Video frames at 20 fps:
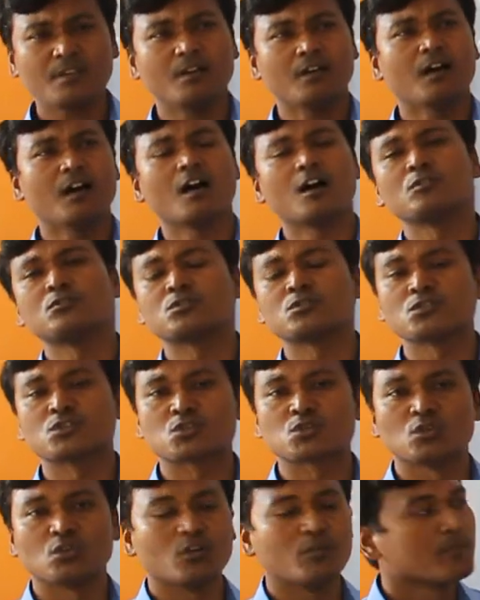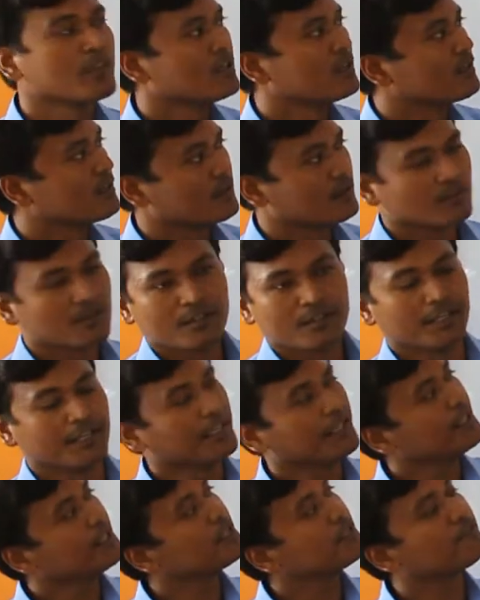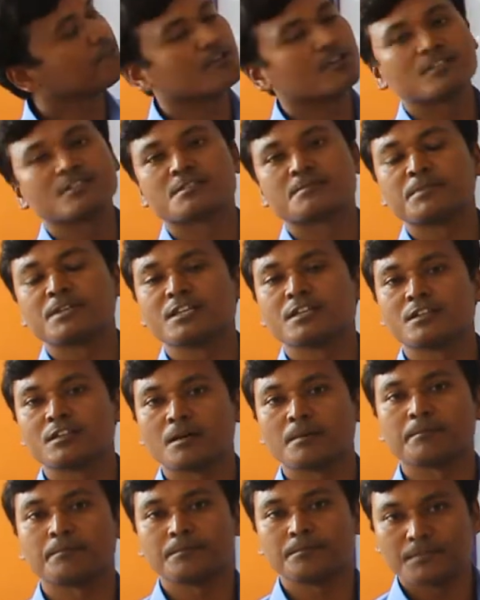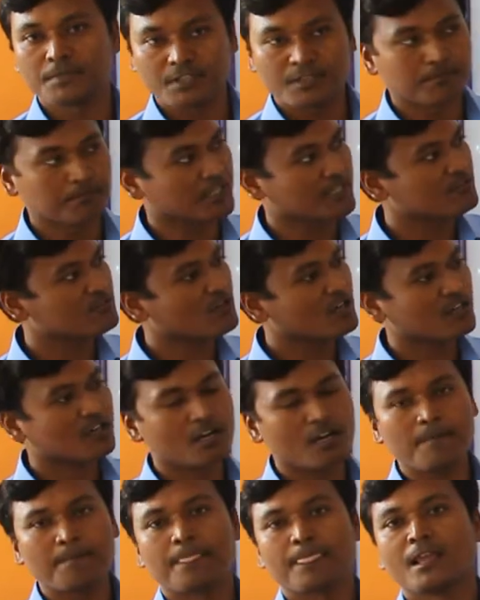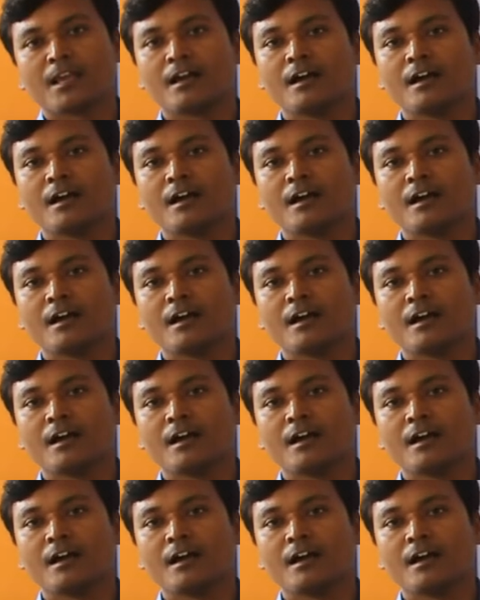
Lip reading: how to show A difference B in Venn diagram,